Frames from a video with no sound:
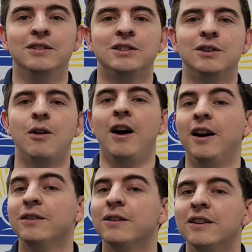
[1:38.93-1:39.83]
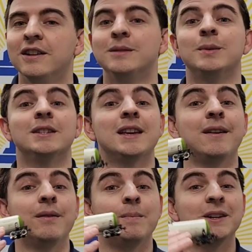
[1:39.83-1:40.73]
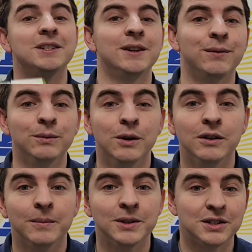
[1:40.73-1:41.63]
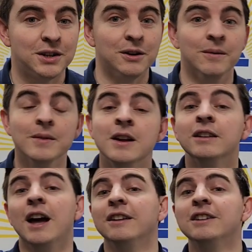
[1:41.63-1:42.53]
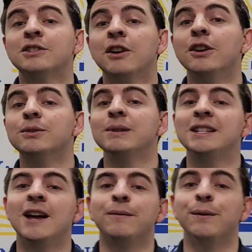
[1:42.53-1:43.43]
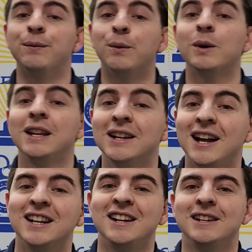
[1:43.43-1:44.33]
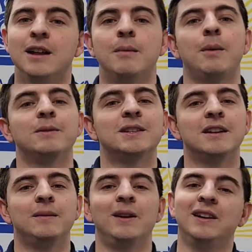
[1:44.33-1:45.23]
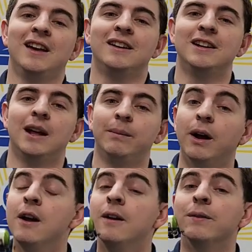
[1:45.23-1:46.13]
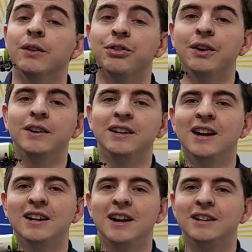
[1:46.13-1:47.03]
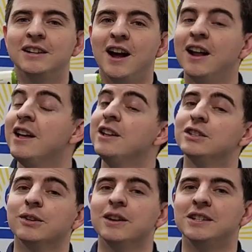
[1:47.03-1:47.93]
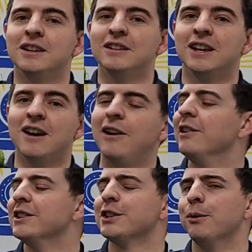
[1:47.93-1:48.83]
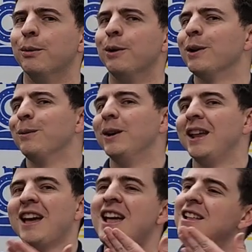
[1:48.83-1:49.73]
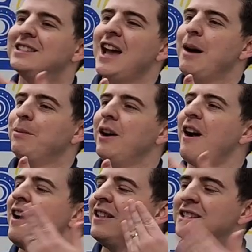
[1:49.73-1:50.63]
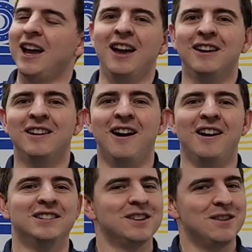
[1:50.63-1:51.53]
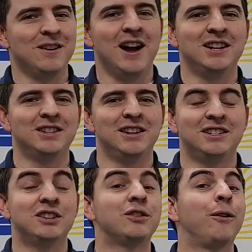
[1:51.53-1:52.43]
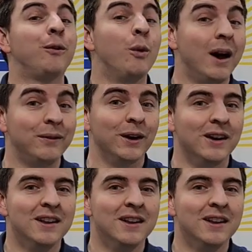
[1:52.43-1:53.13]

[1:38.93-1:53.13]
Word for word: two, a hundred of these because I have a bunch of different row numbers too. Now, these cars retail for $49.99, but we're selling here in Yankee Dabbler for $39.99. It's a great deal to get on this award-winning Dabbler tank car. So congratulations for whoever